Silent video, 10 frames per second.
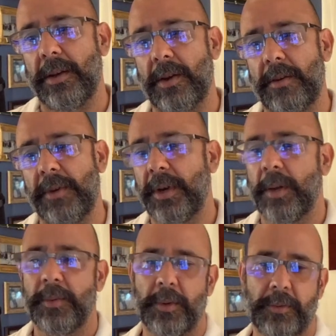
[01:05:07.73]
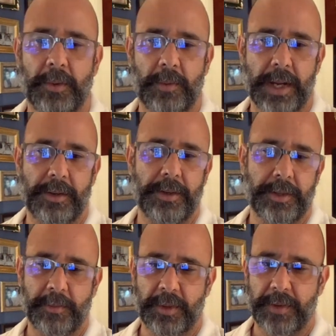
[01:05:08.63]
are very helpful for writers
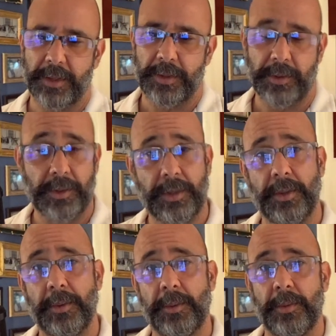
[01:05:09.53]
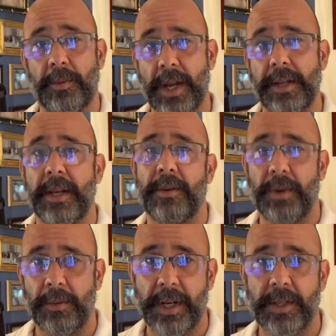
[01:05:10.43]
and professionals to write and
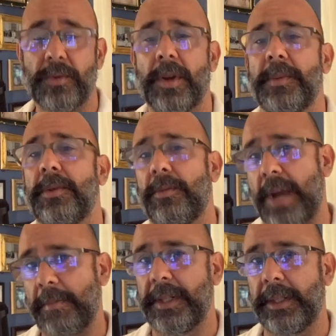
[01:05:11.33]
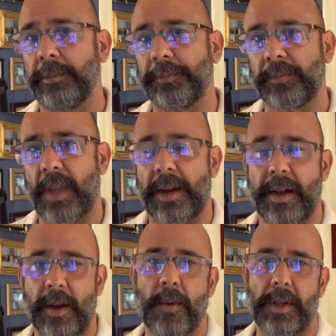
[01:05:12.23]
rewrite scripts rapidly and at
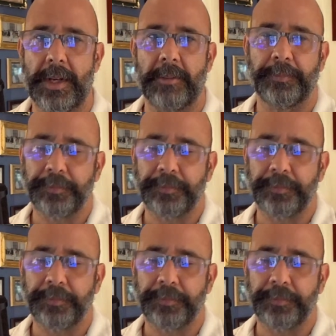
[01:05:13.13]
high quality.